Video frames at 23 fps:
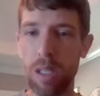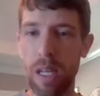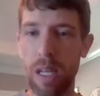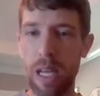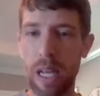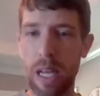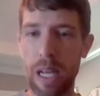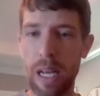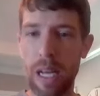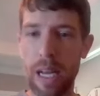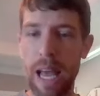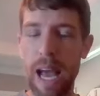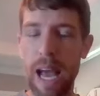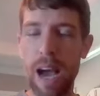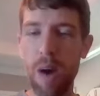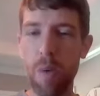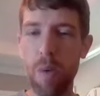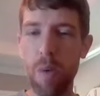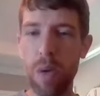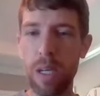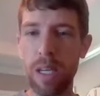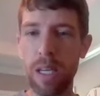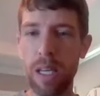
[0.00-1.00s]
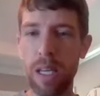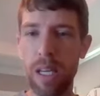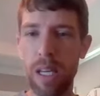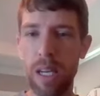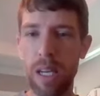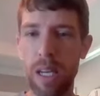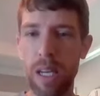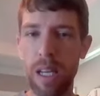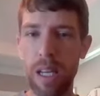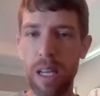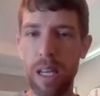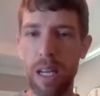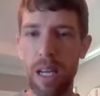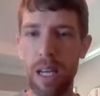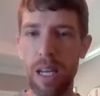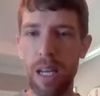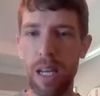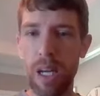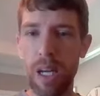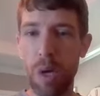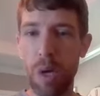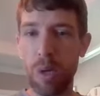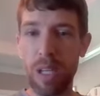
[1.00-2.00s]
and how we can
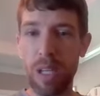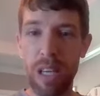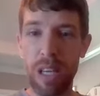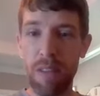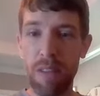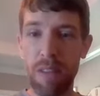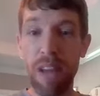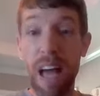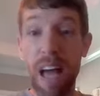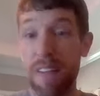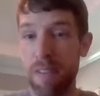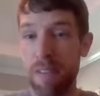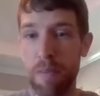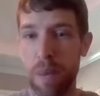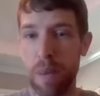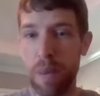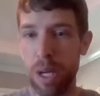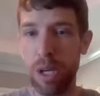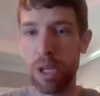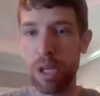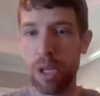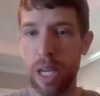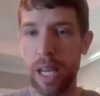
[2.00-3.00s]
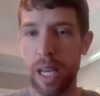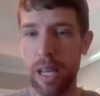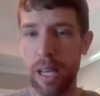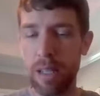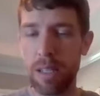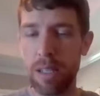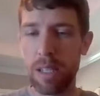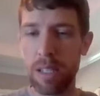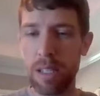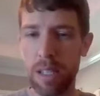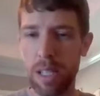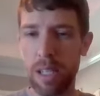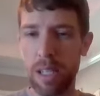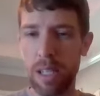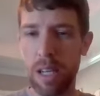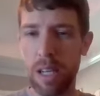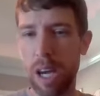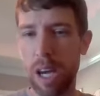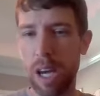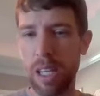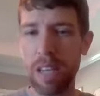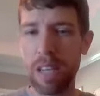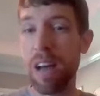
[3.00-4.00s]
you know give life a better chance to uh,
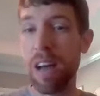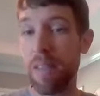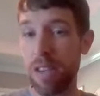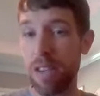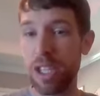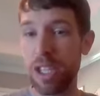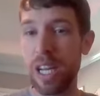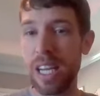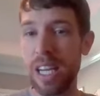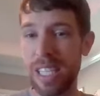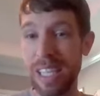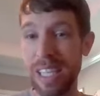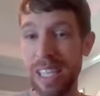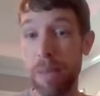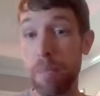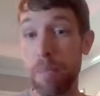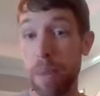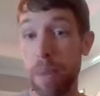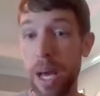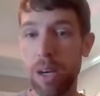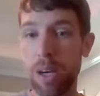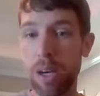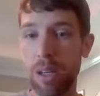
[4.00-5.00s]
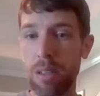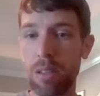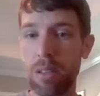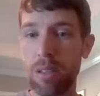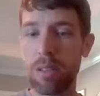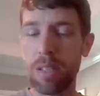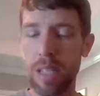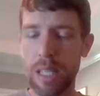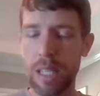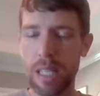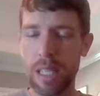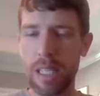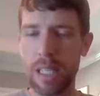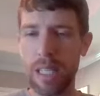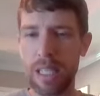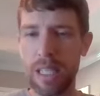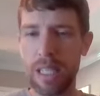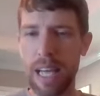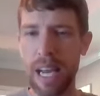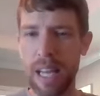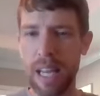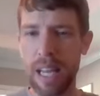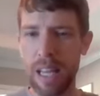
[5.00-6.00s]
give life a chance to get better is is
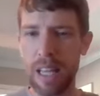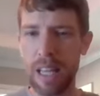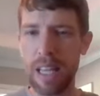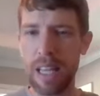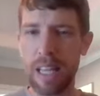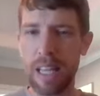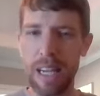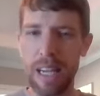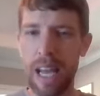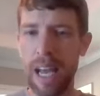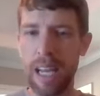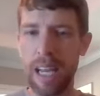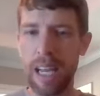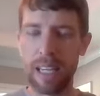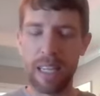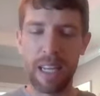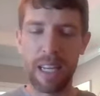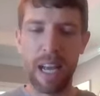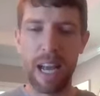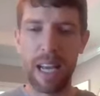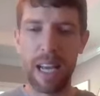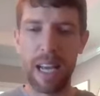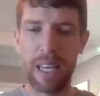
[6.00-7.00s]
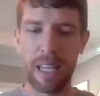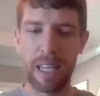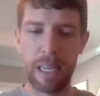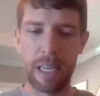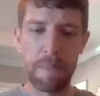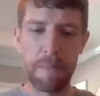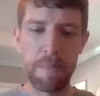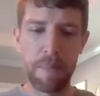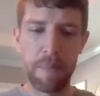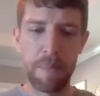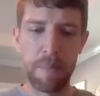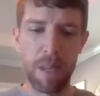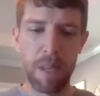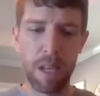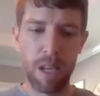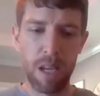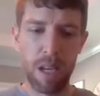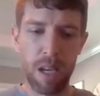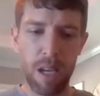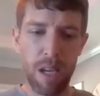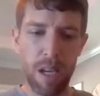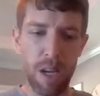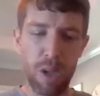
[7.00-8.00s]
kind of the thing that I I uh,
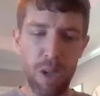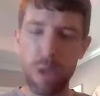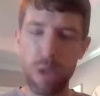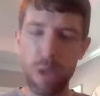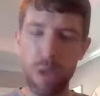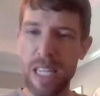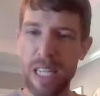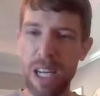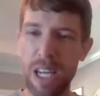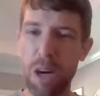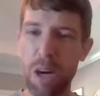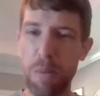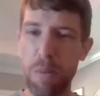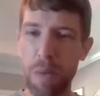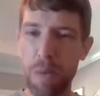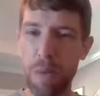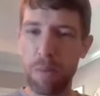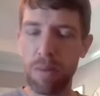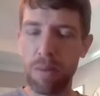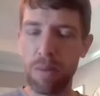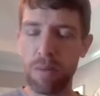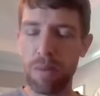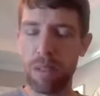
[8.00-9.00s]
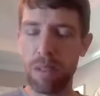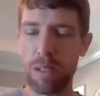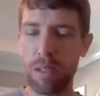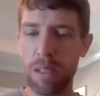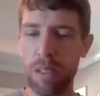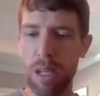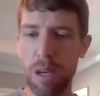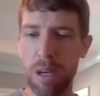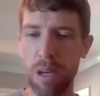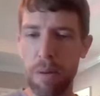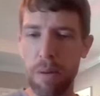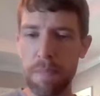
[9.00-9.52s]
you know try to tell people. So